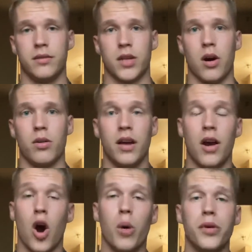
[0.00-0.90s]
So
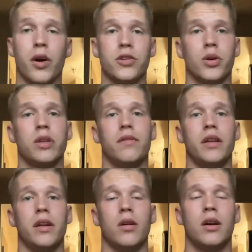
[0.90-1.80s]
hope you all enjoyed the
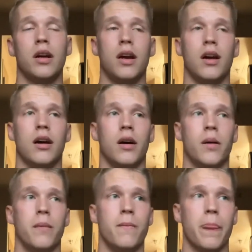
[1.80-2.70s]
video.
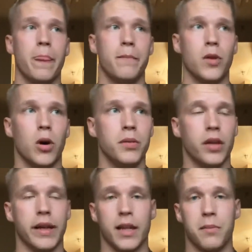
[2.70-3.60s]
Hope you
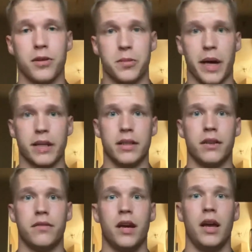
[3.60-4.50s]
like that
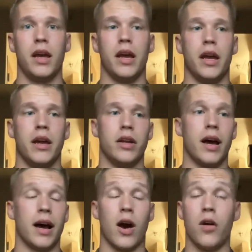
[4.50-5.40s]
perspective. And
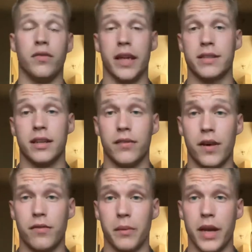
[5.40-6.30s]
hopefully that's enough
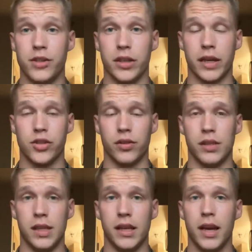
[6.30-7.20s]
information that you'll
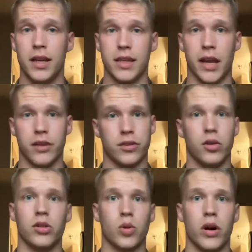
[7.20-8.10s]
need to answer
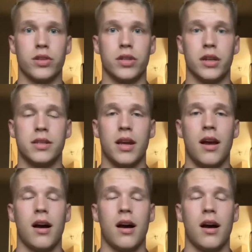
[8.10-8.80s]
those questions.